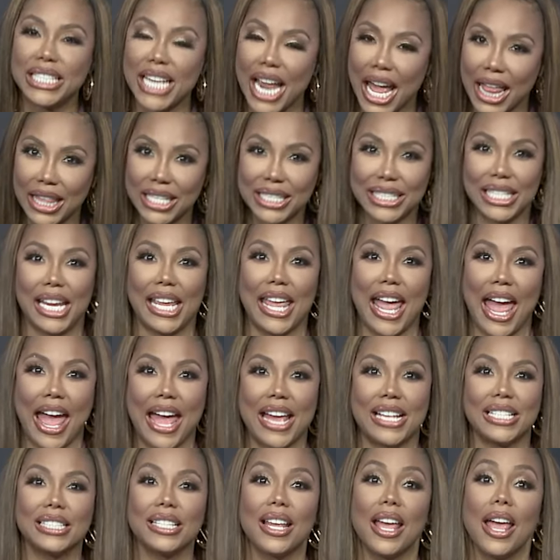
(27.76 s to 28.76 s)
talented
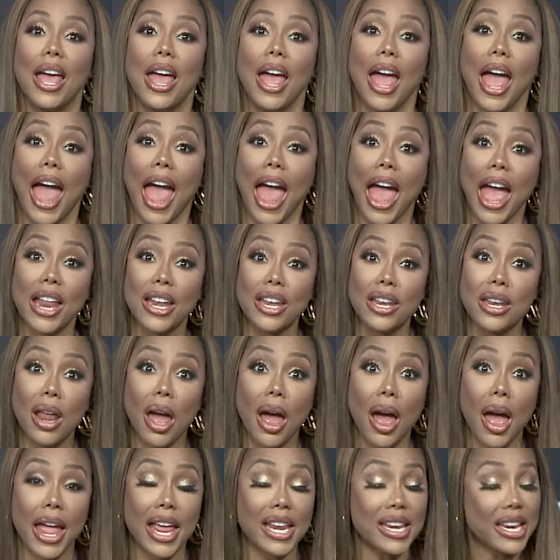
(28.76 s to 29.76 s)
cast. Mm-hmm. And
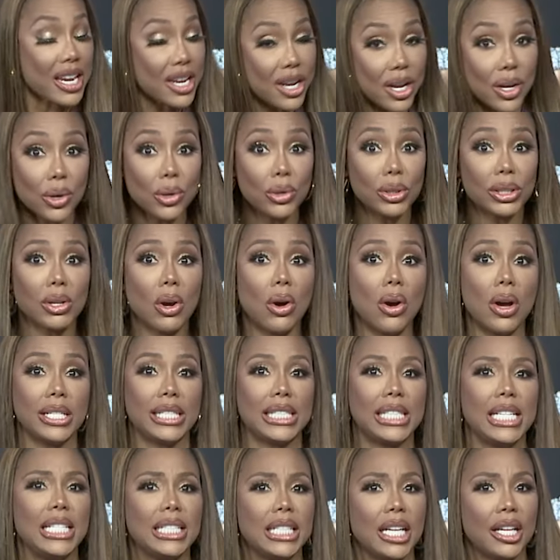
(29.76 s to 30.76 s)
any news on
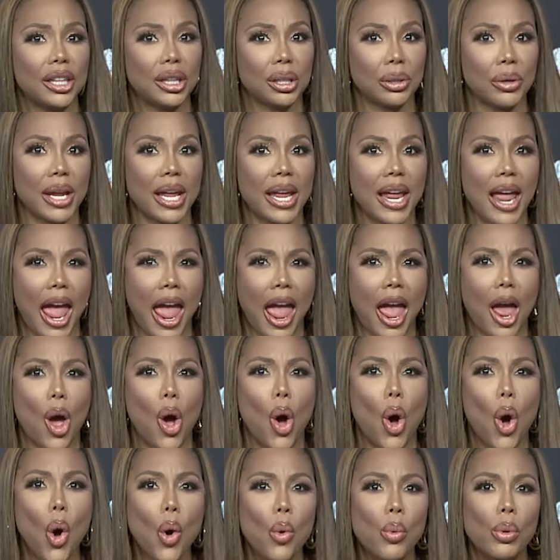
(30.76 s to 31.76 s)
season 3? And
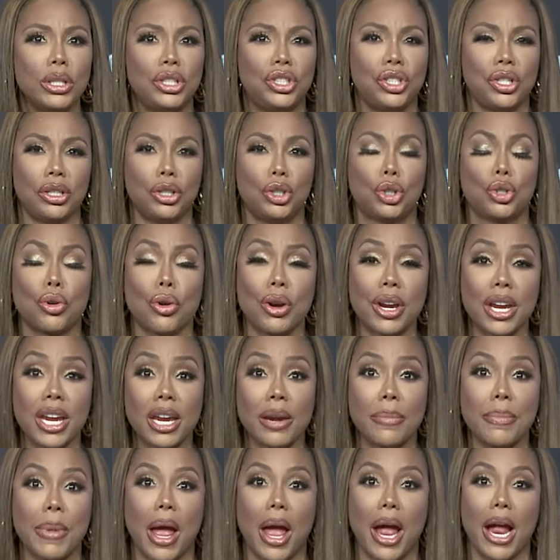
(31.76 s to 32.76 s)
who would your
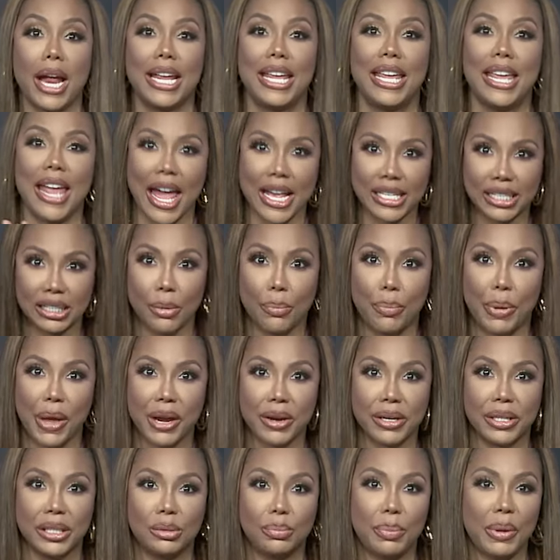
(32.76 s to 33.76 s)
dream guest
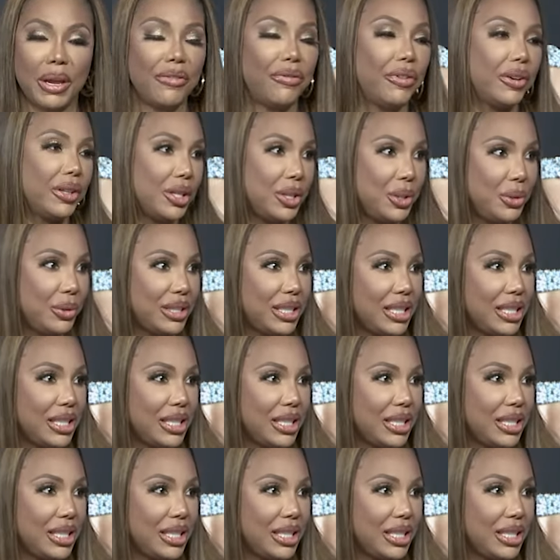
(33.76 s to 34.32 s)
appearance be for the new